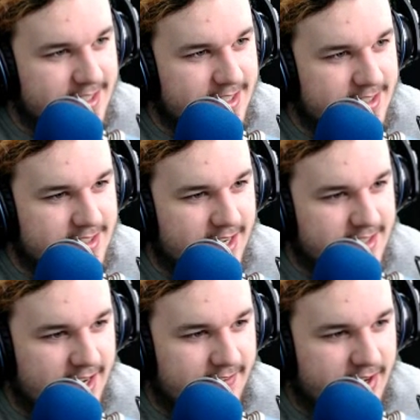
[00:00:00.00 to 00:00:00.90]
It's
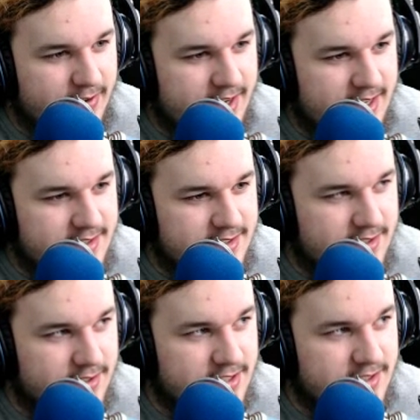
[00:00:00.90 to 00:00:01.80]
nighttime anyways,
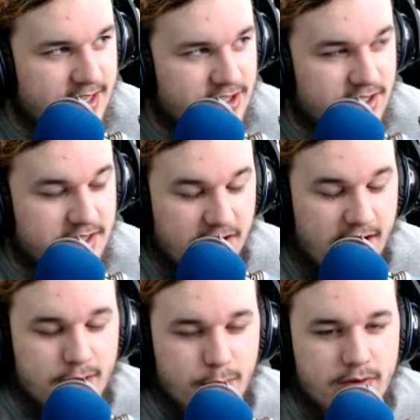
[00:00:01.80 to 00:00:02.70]
so let's actually
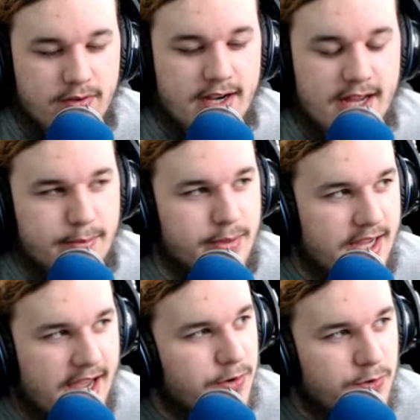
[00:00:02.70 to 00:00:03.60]
not go out right now.
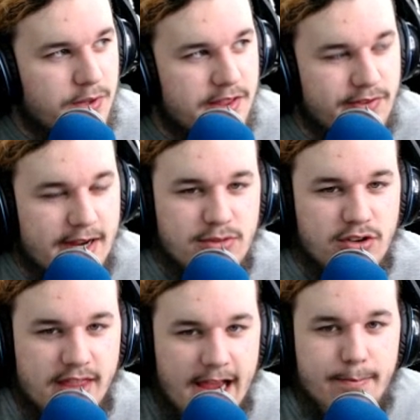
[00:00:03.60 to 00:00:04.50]
But yeah, I don't know why the frames
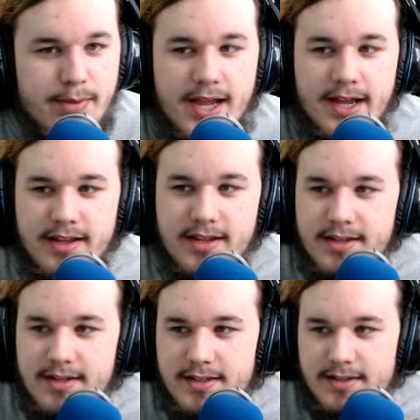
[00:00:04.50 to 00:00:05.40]
are that bad.
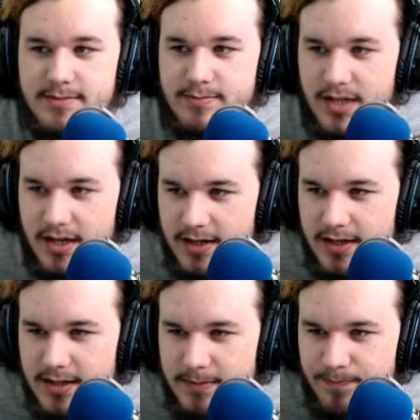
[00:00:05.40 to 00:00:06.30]

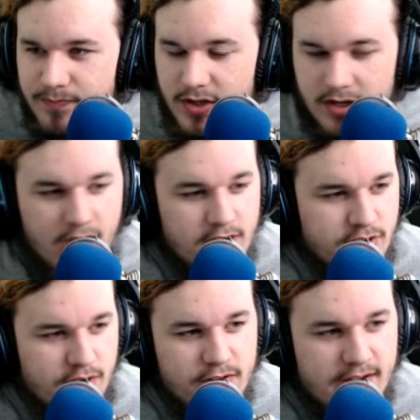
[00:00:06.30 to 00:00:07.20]
Uh,
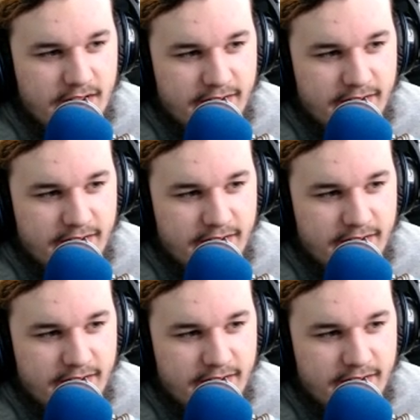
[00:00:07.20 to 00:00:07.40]
also, I only have